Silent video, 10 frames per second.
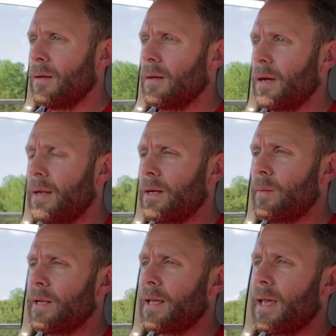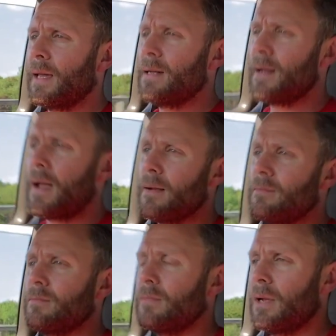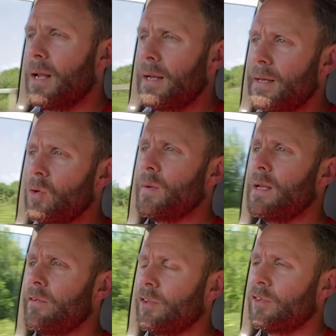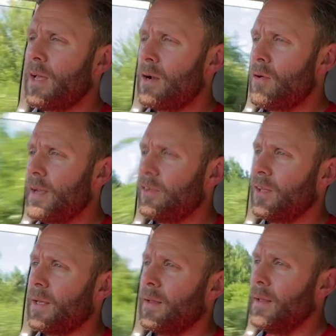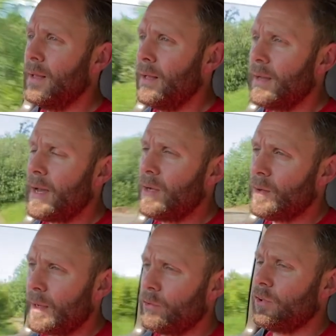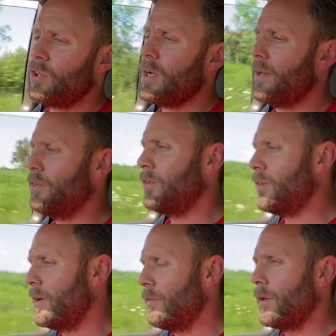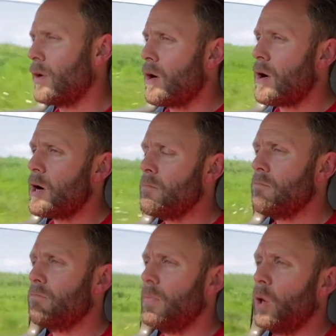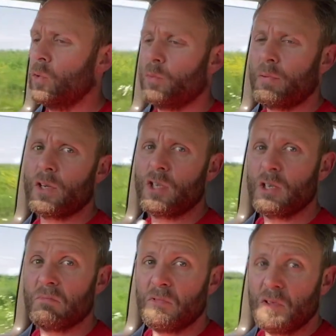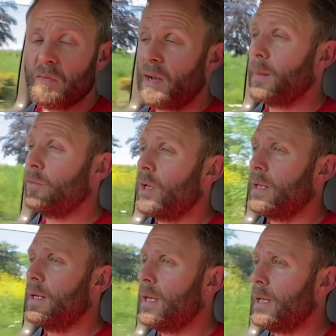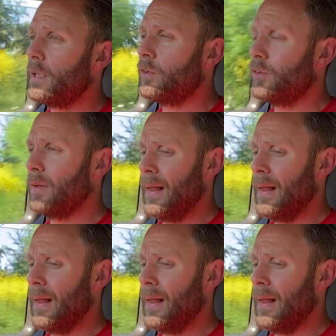a little bit of kicking down, a little bit of accelerating, and it'll give us a chance to see if the car holds pressure, develops any leaks.